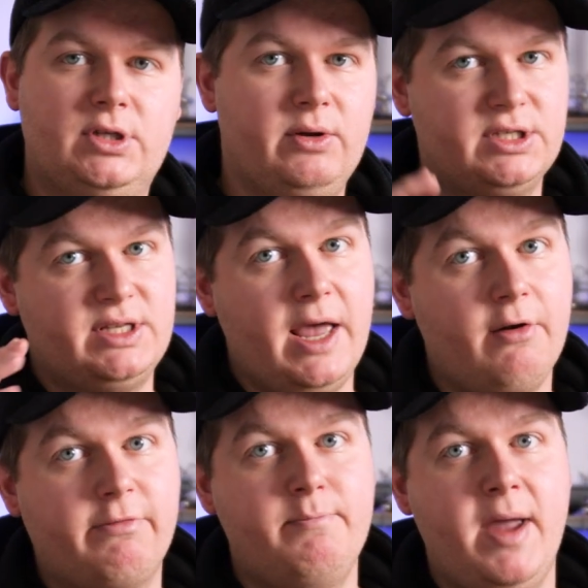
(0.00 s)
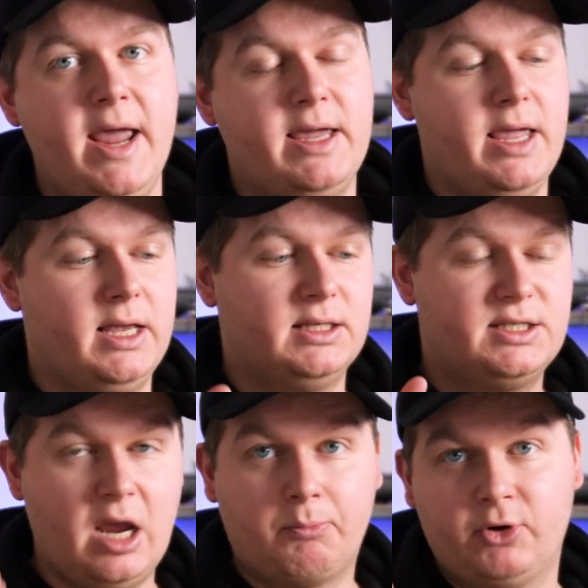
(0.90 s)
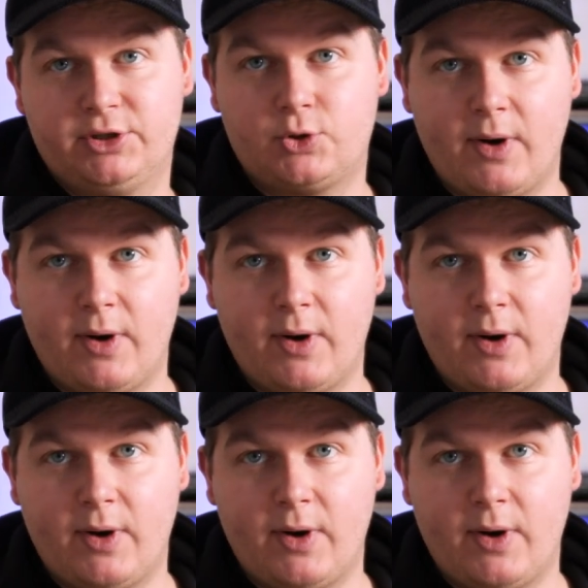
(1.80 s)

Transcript: So instead of making separate